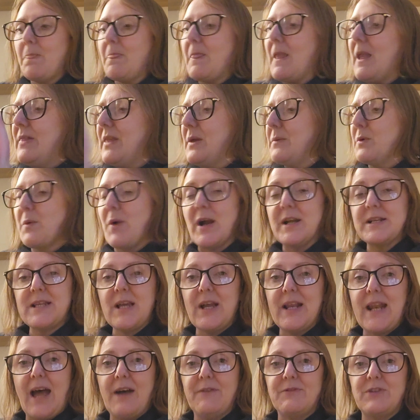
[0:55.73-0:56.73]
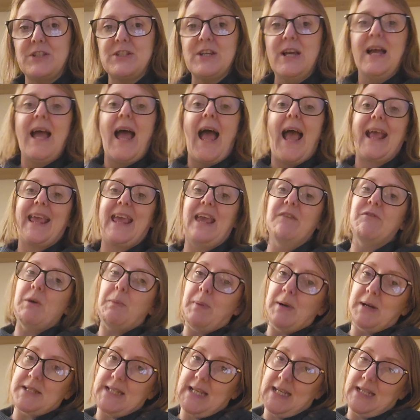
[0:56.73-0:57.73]
And then we worked out an average and gave a
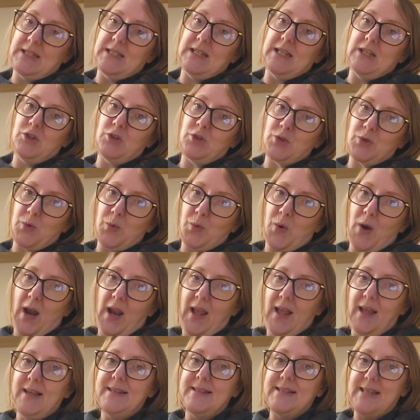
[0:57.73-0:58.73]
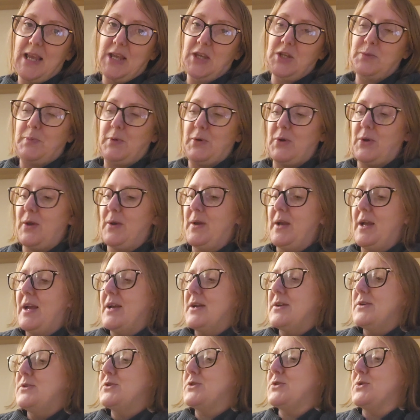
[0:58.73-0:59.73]
percentage score to each book.
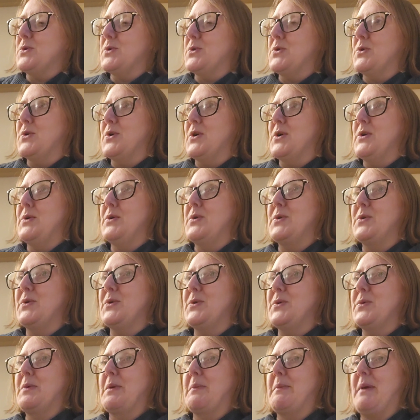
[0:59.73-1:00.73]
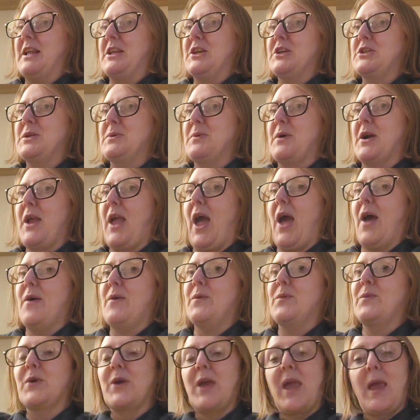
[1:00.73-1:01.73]
So we managed to work out
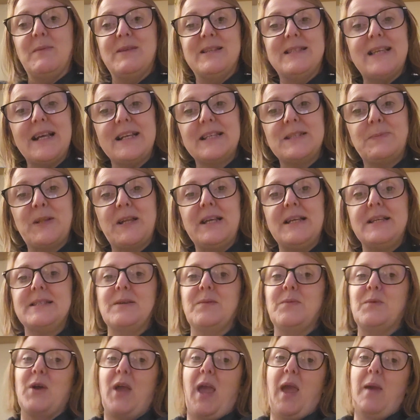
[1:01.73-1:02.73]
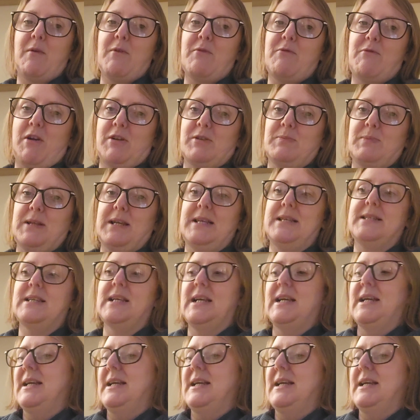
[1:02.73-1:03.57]
what came in 6th place and what came in 1st place.